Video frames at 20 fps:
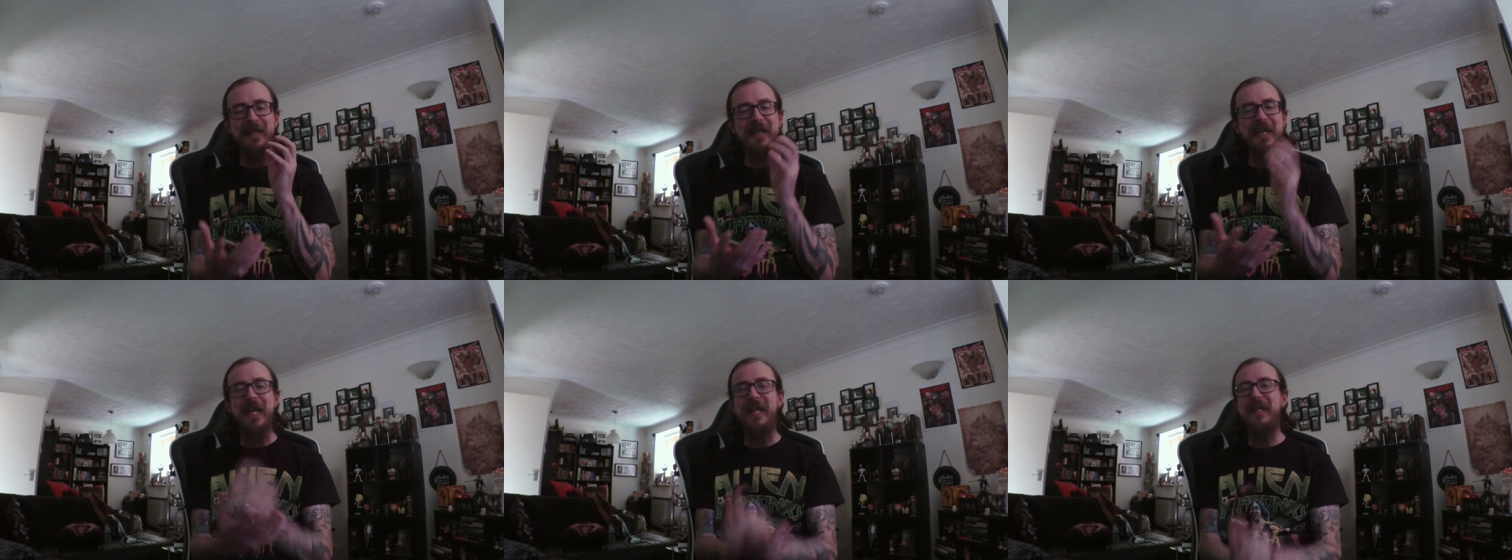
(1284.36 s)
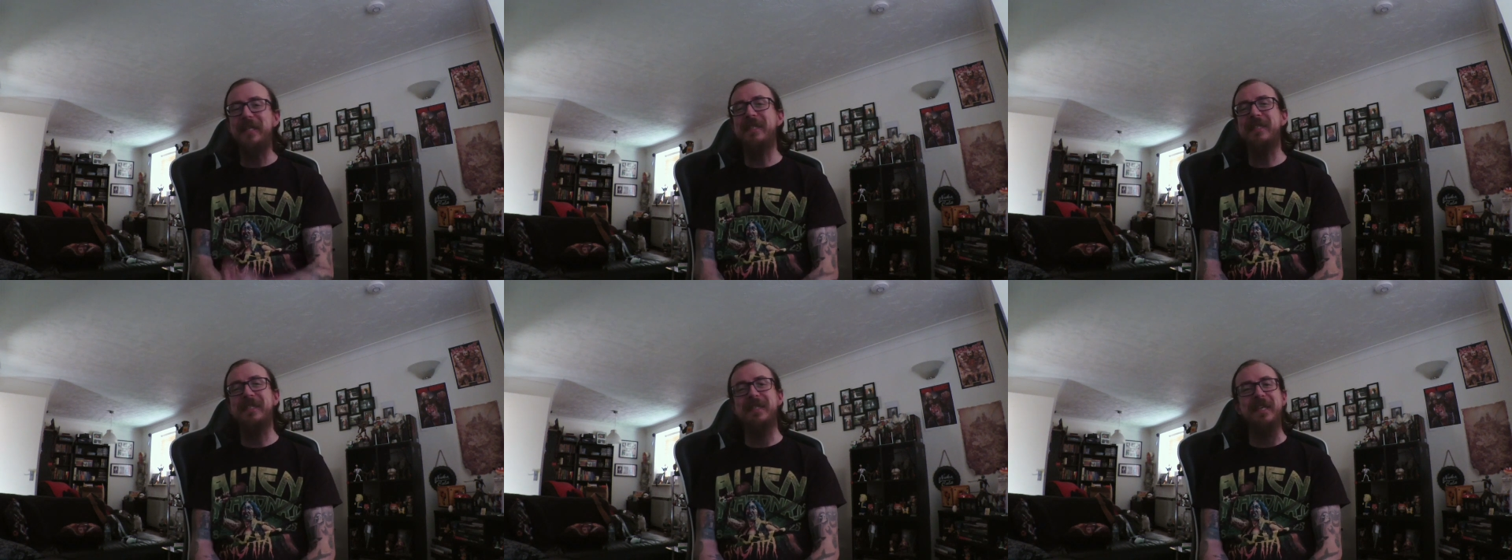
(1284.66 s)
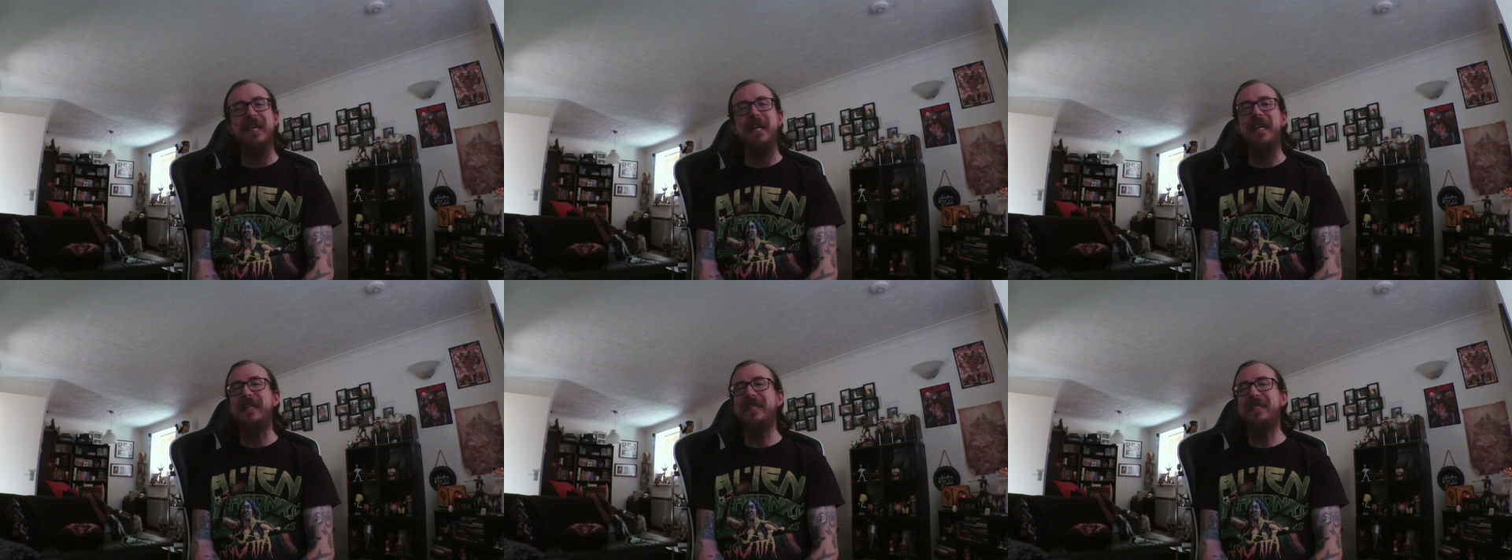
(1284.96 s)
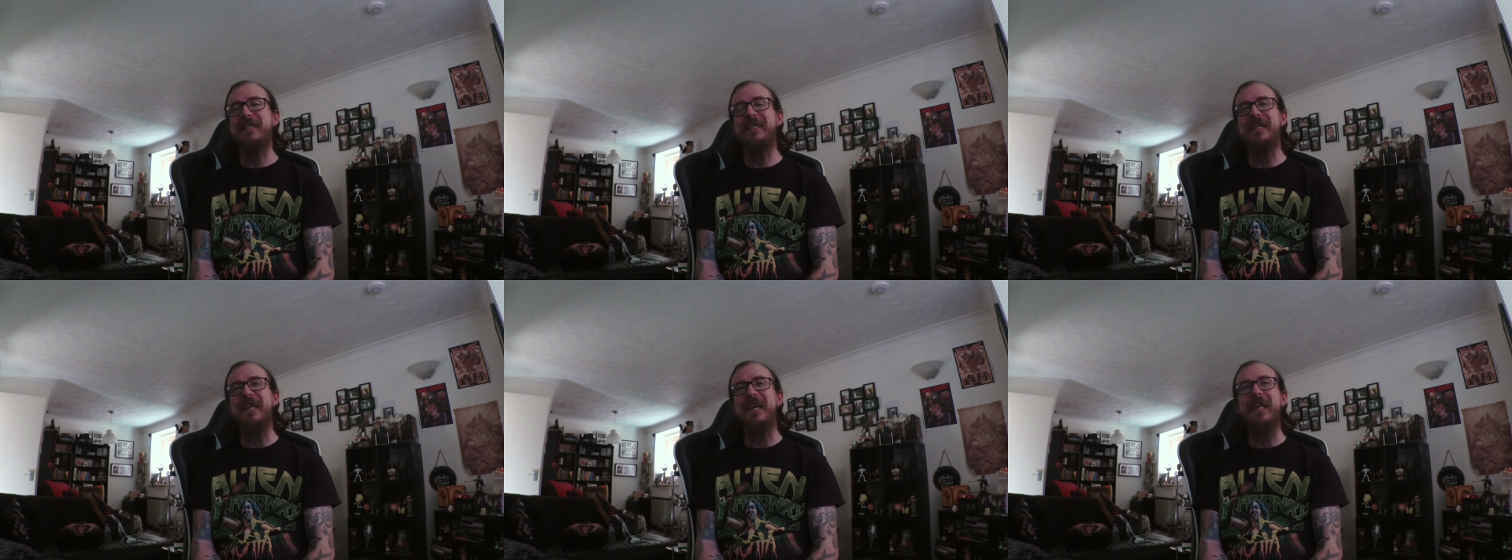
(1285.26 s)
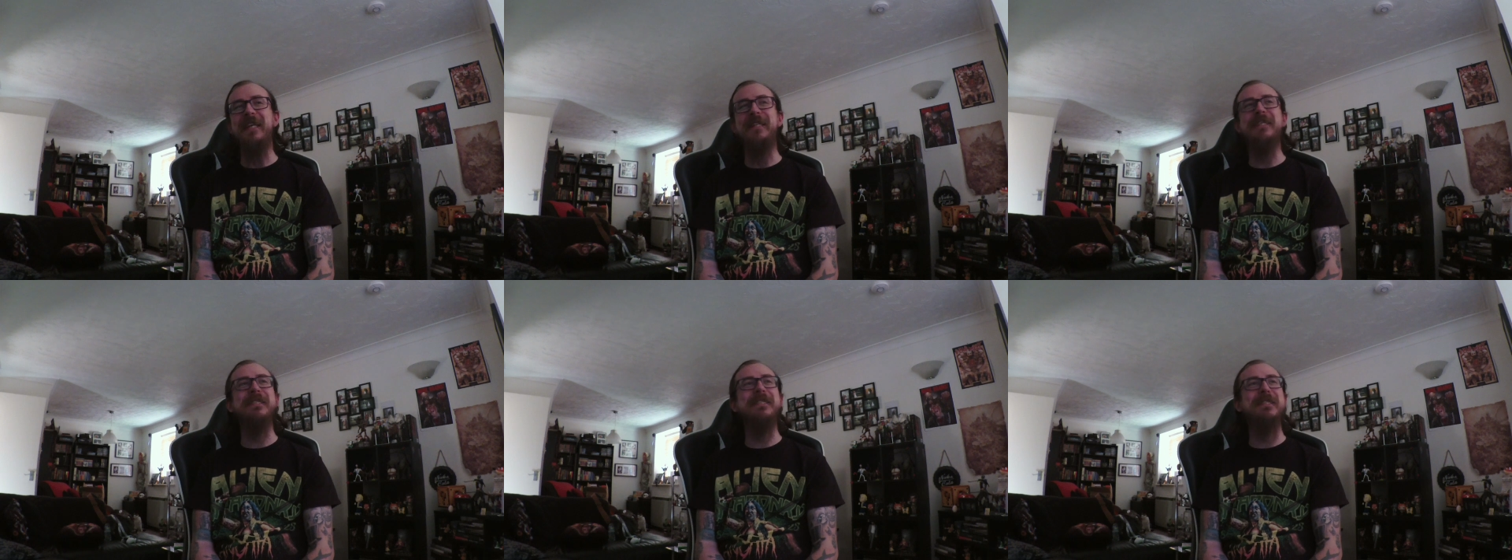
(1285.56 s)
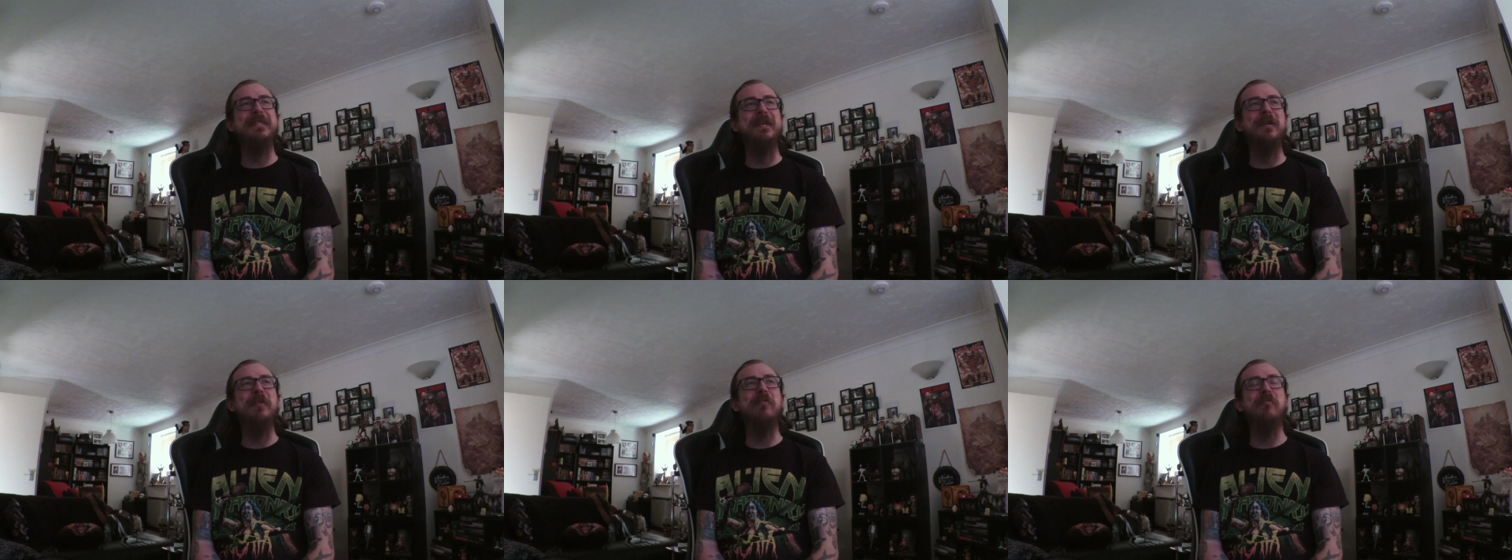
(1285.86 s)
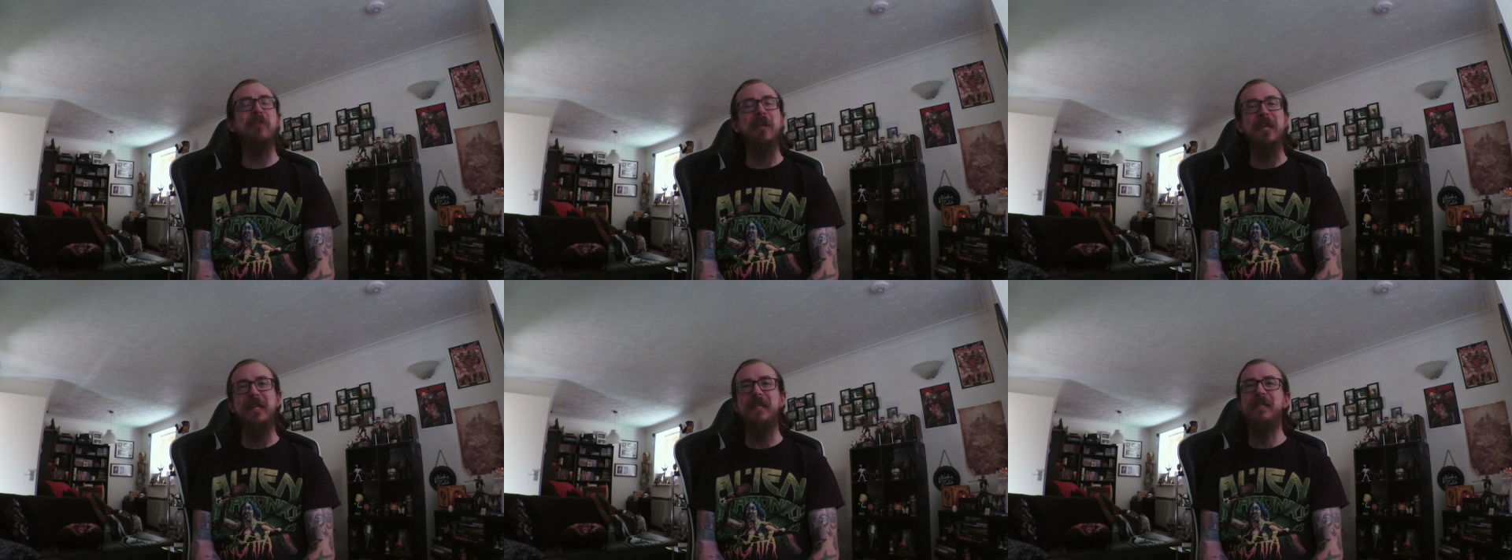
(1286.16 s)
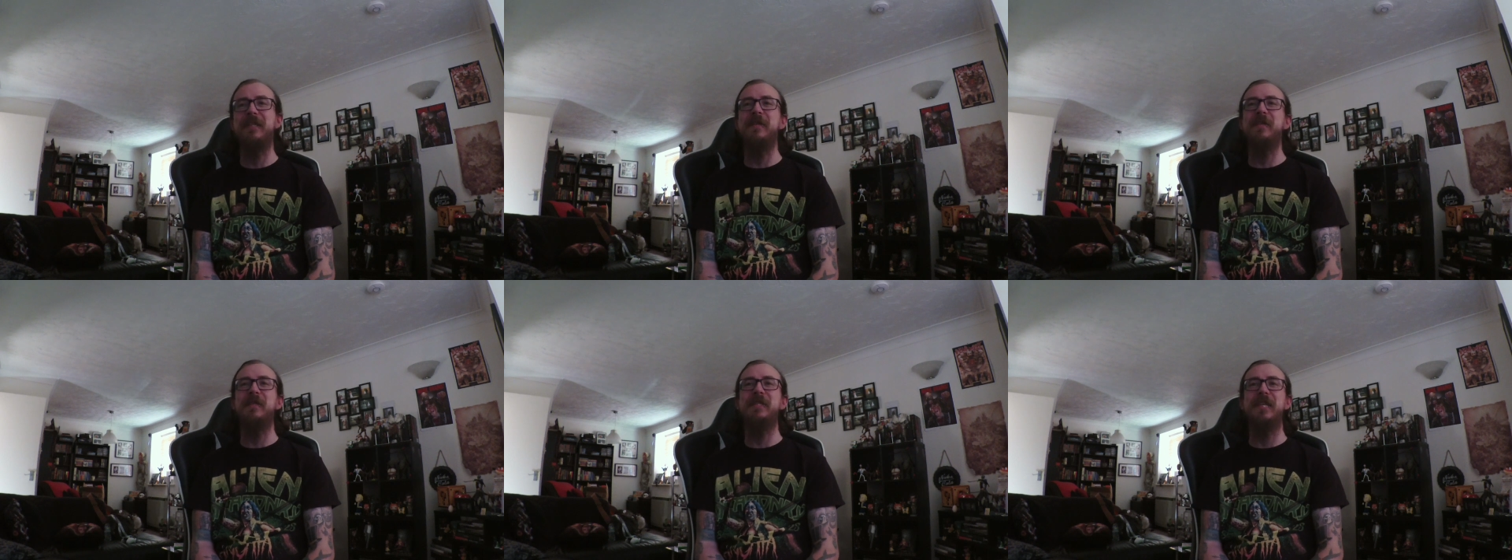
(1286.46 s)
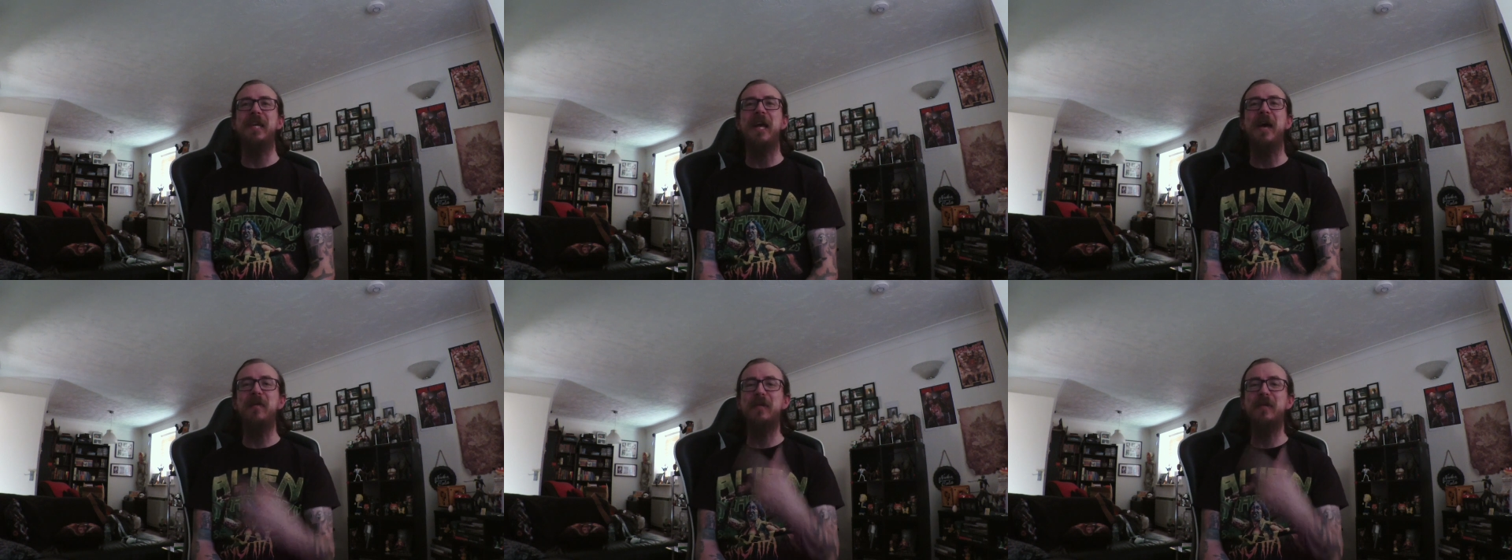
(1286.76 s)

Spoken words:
it's grin-inducing.